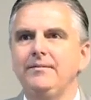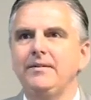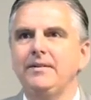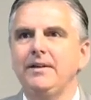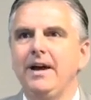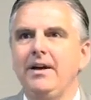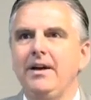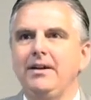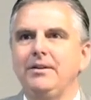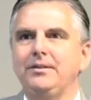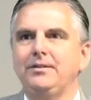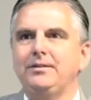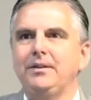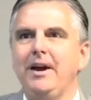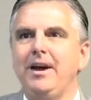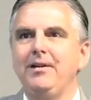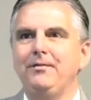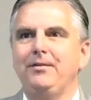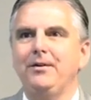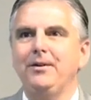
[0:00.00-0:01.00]
down in
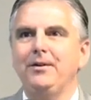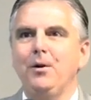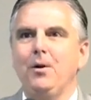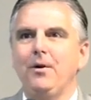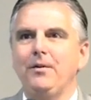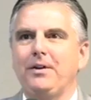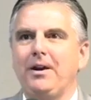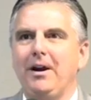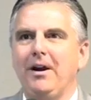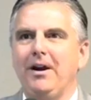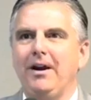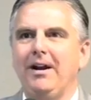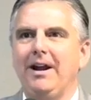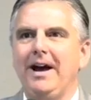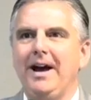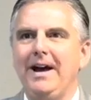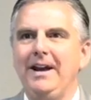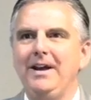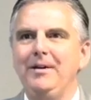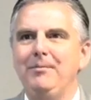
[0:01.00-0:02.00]
Sanford, North
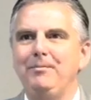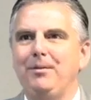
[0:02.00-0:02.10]
Carolina.